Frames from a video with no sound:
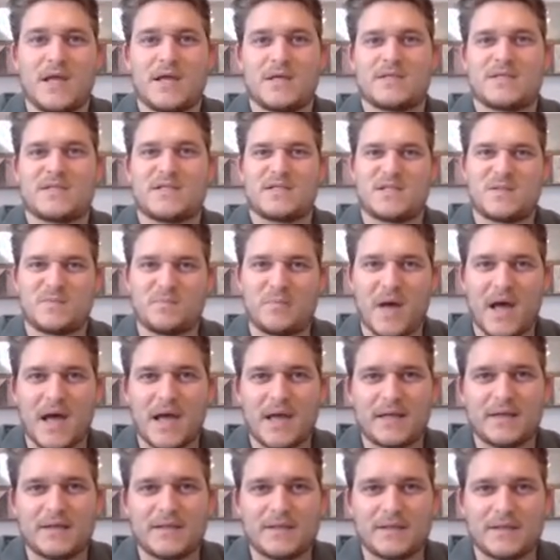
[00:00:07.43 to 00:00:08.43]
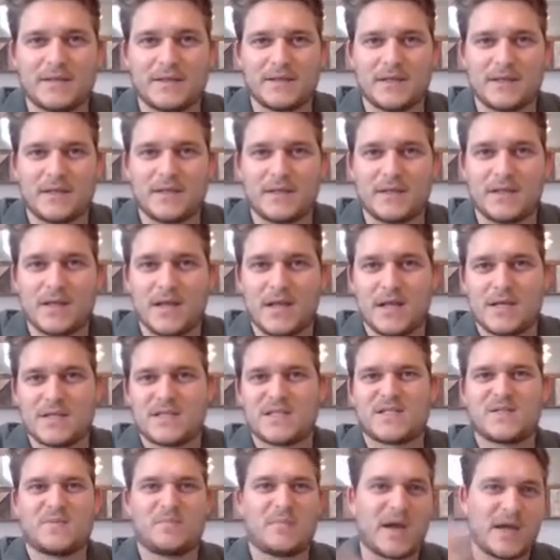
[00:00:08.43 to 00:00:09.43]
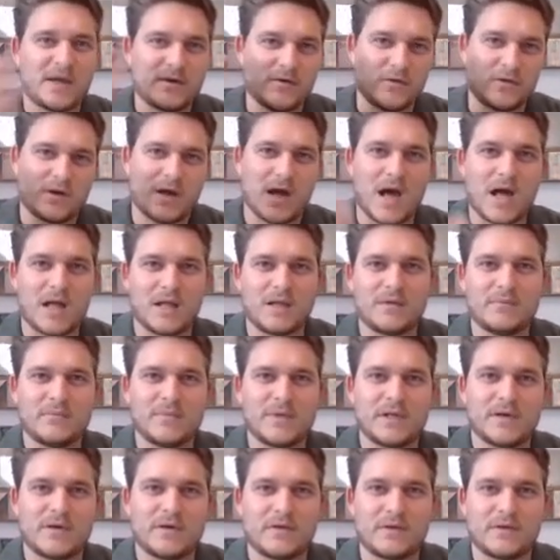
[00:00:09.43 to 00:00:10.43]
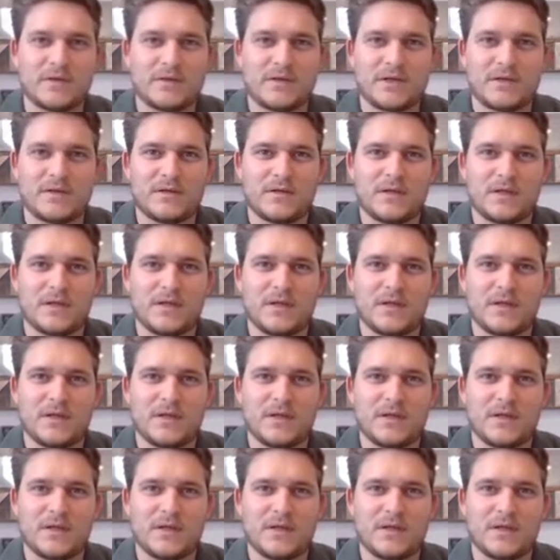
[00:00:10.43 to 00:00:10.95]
spine and the spinal column and all the